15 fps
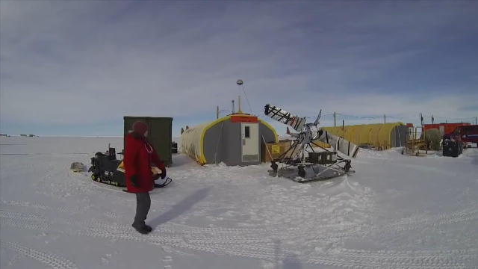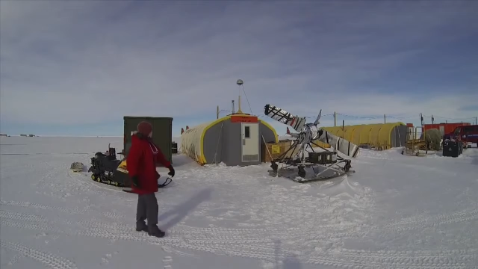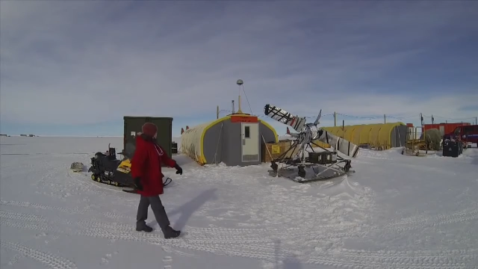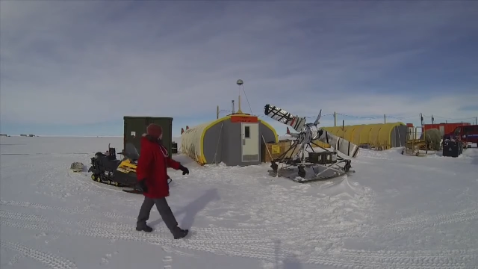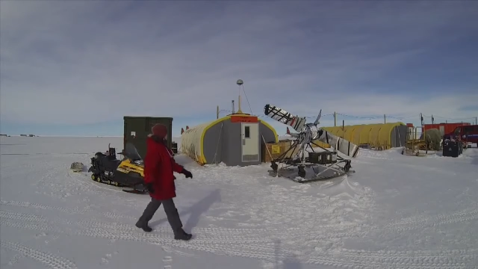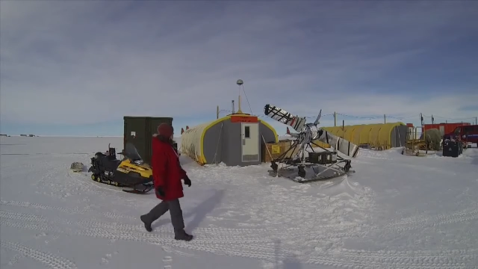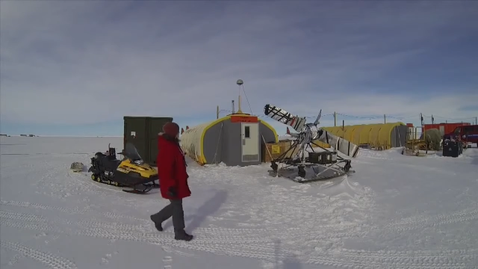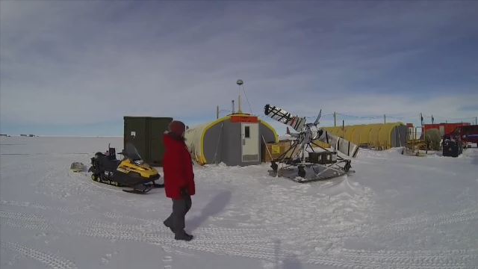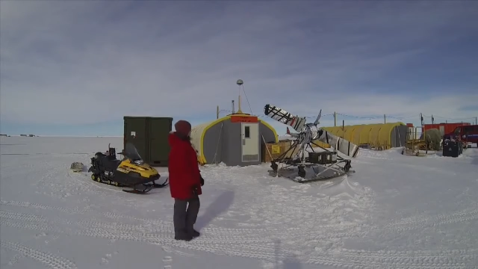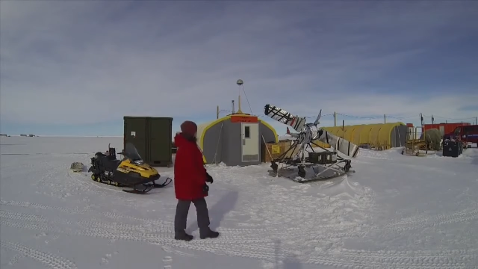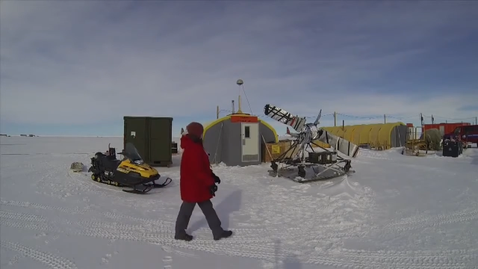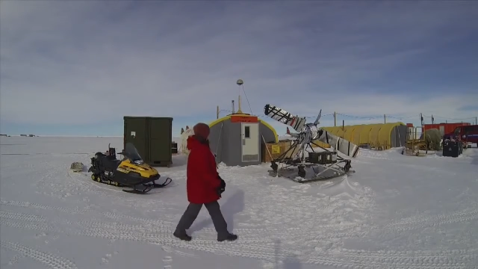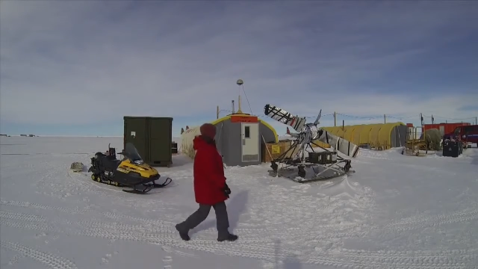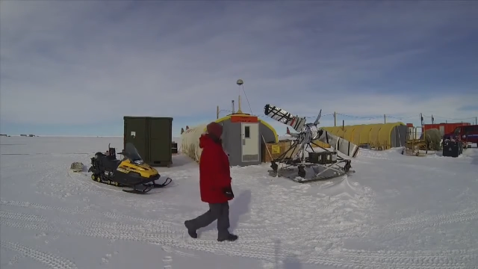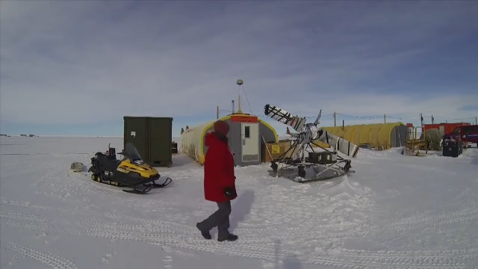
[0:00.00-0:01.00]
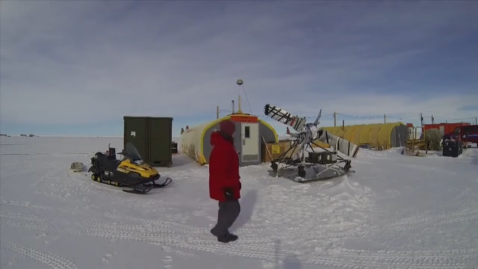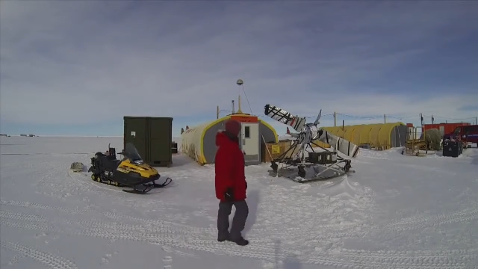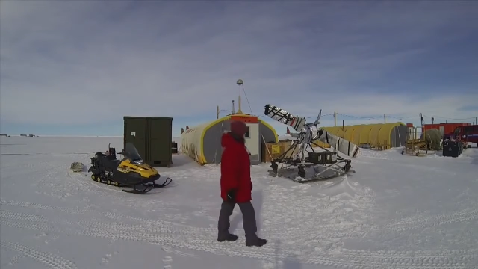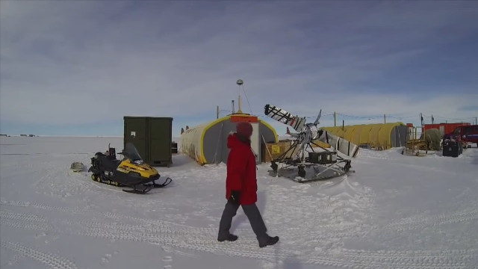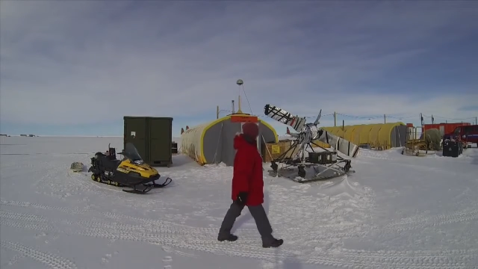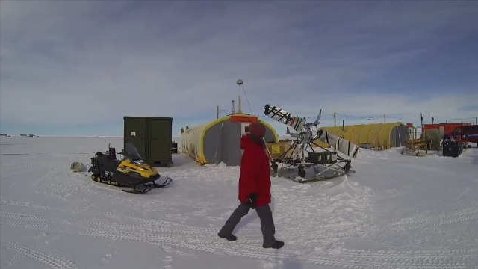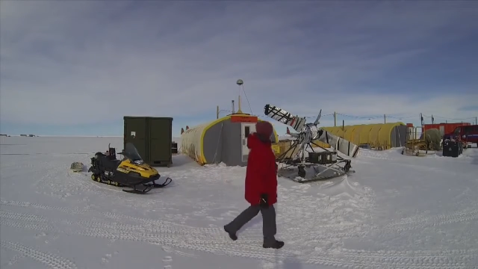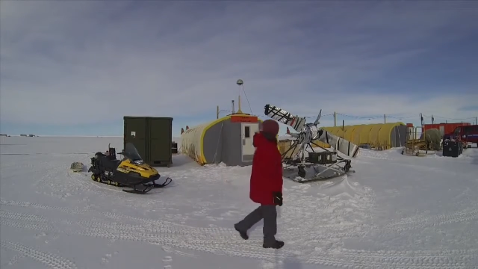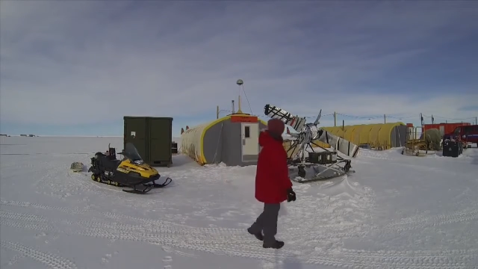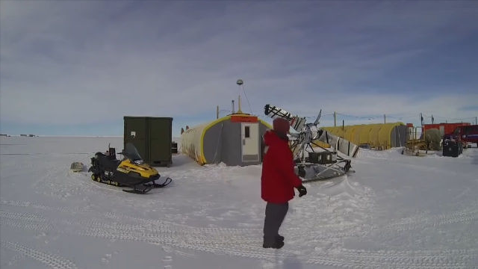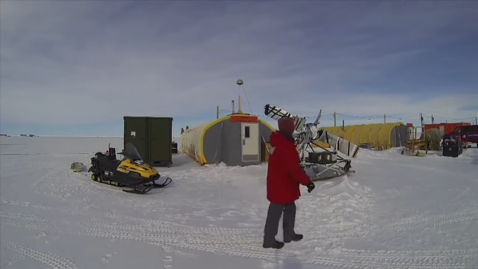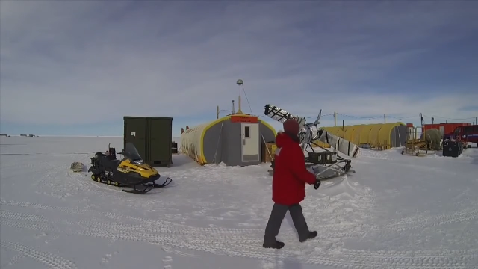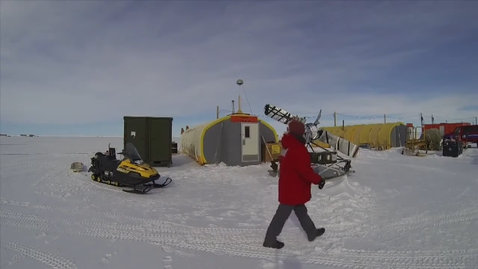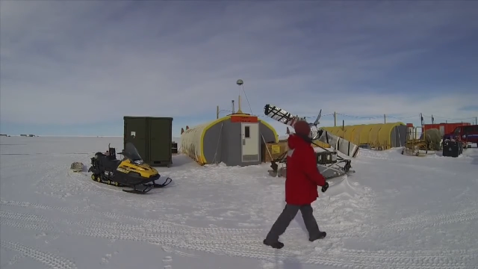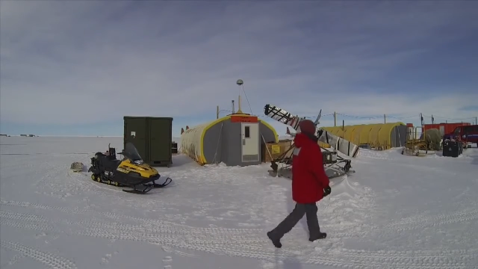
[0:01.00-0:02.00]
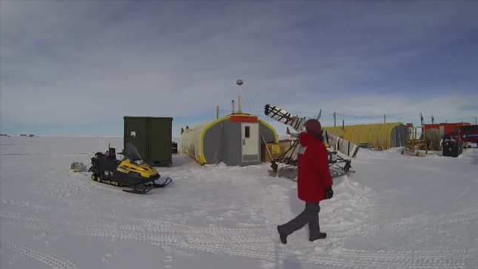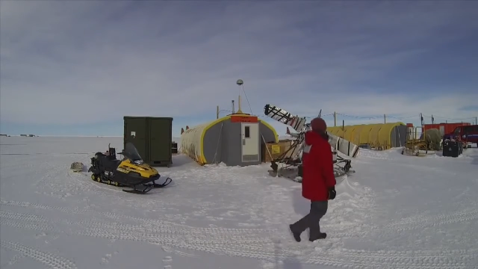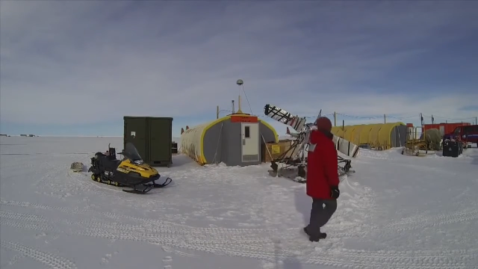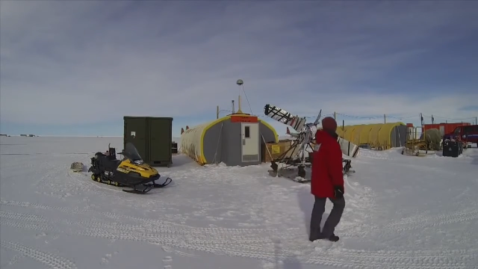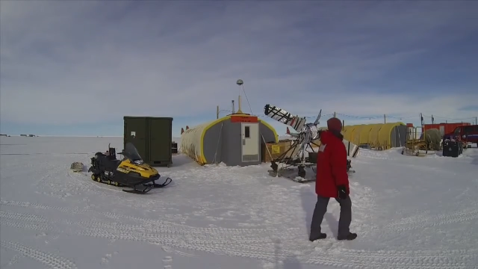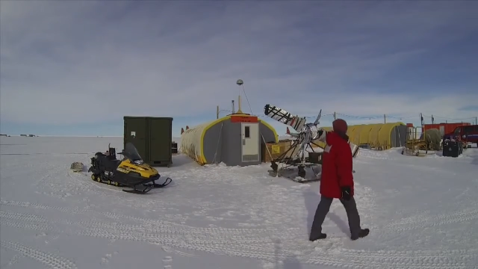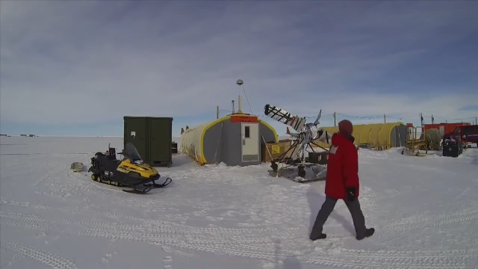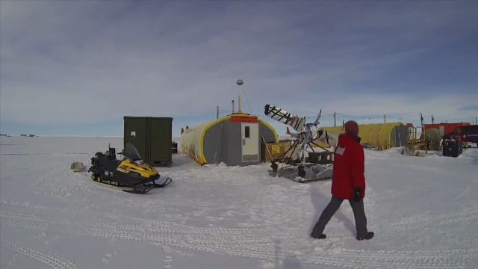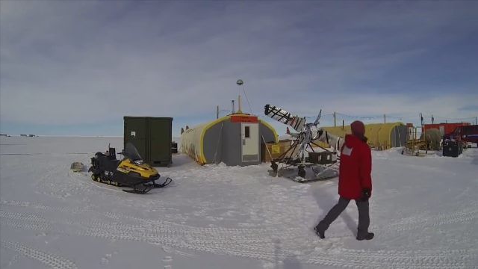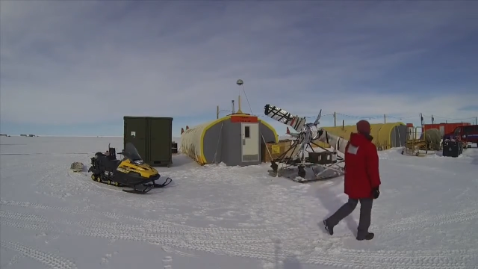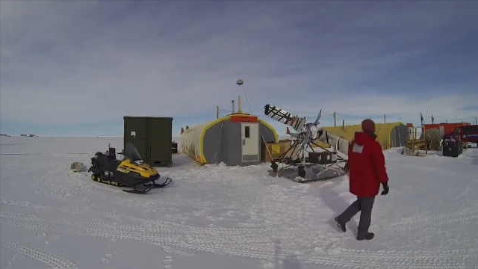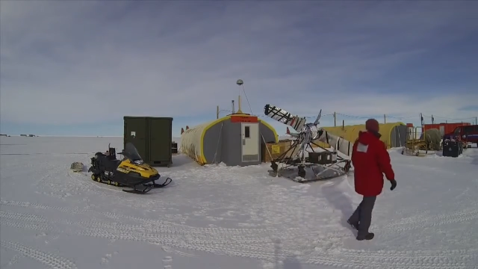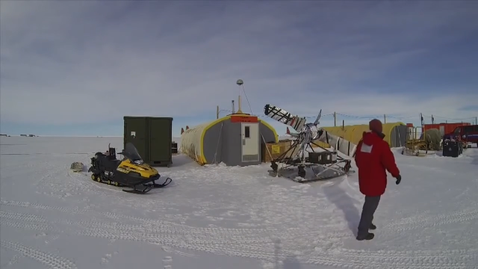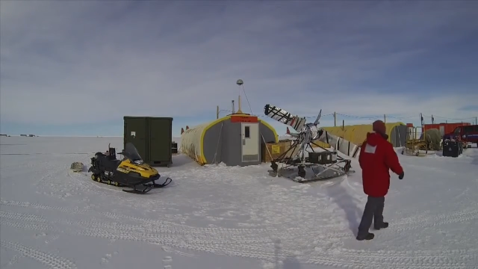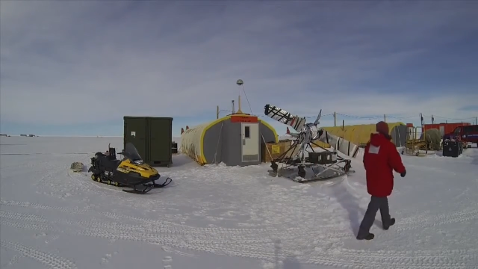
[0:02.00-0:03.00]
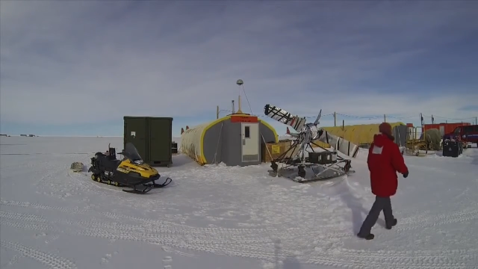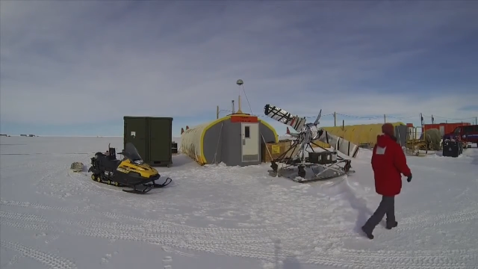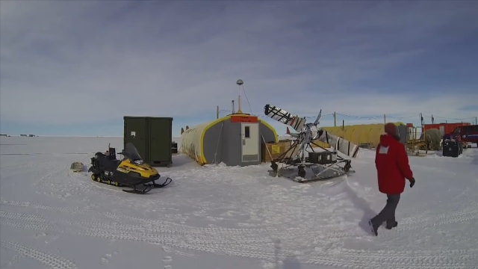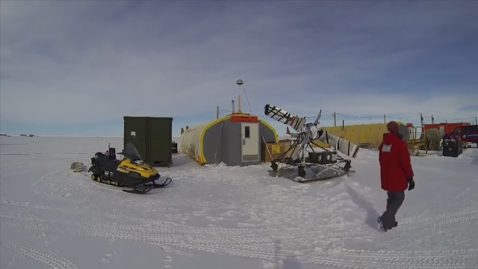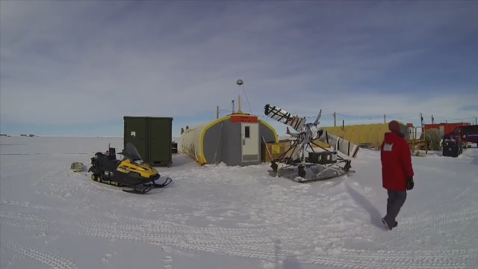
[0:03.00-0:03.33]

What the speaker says: Nobody's mouth can be seen.